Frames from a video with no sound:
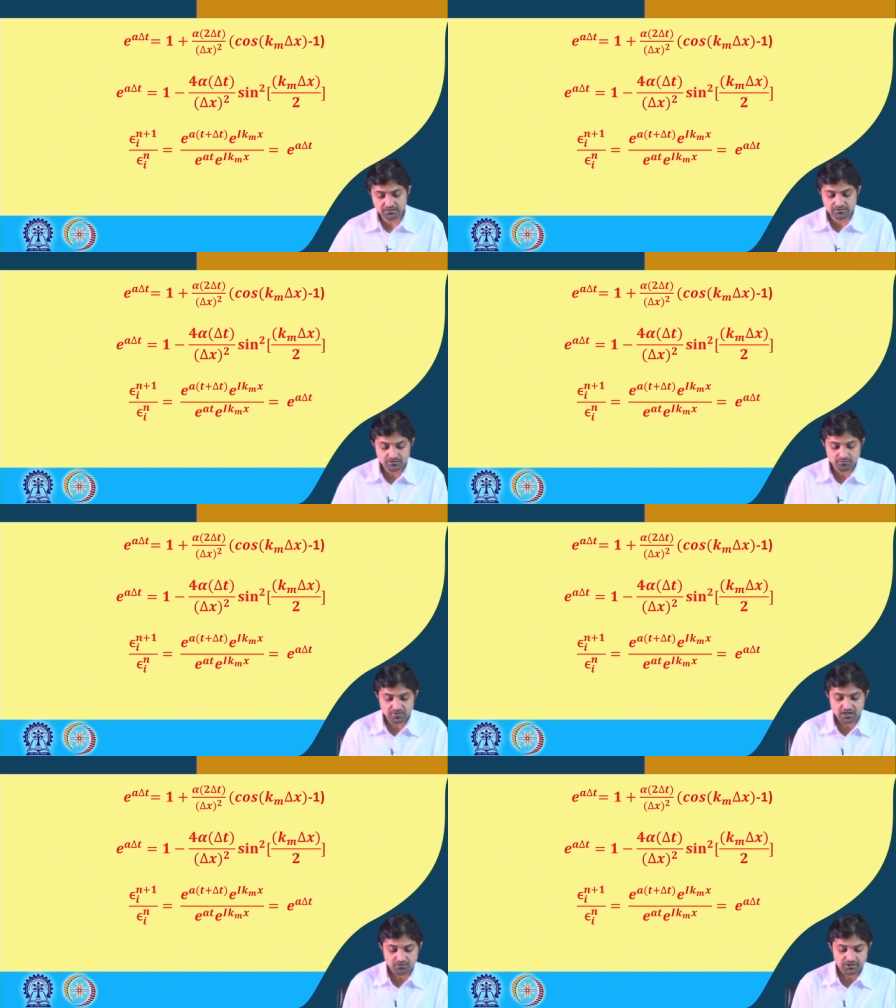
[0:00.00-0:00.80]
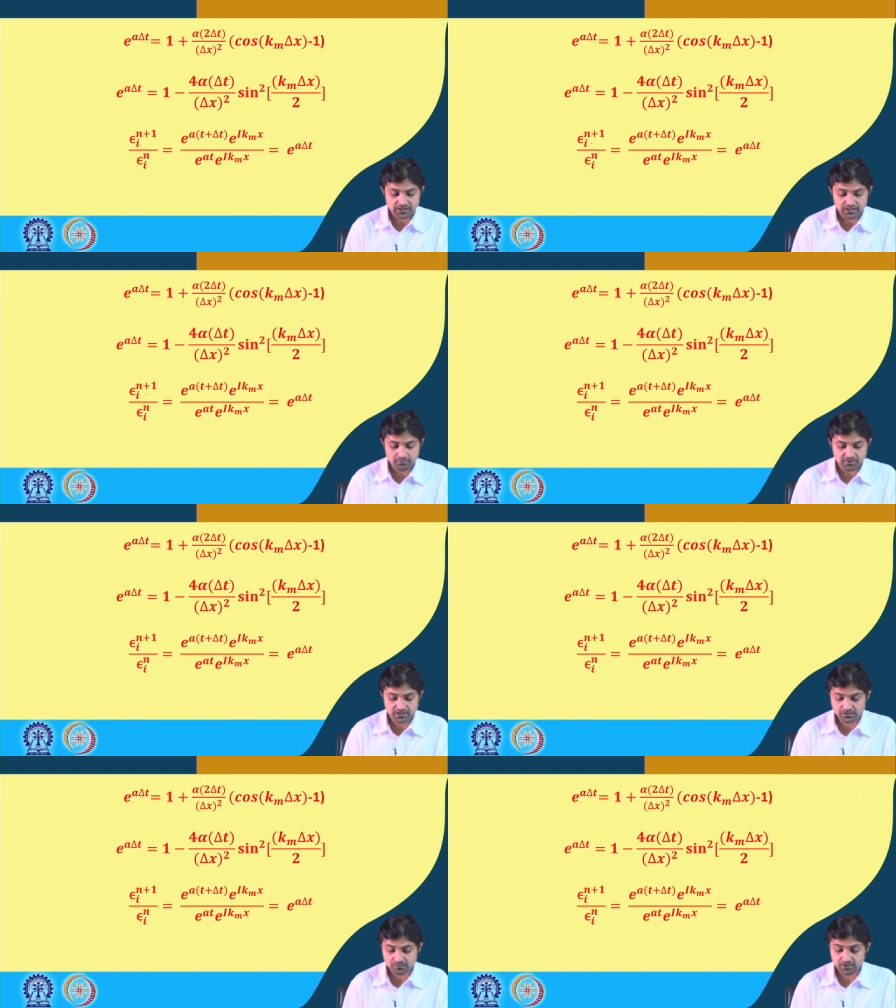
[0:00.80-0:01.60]
to the power n
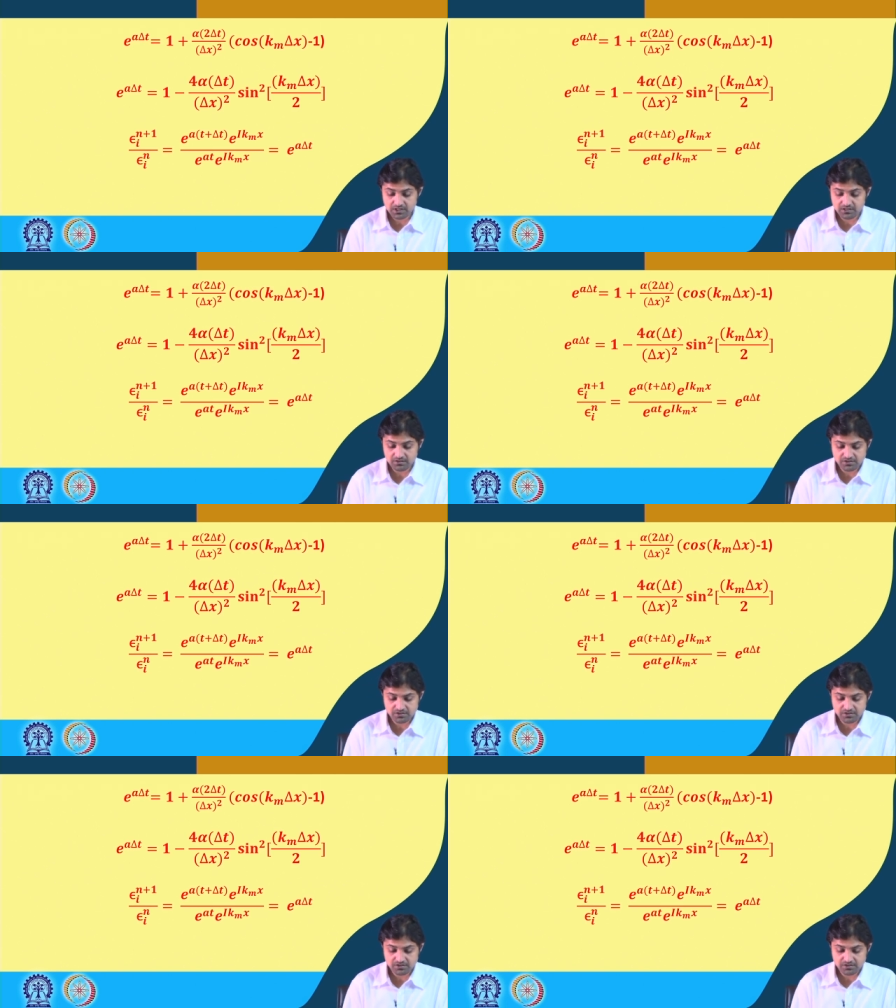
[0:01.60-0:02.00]
plus 1.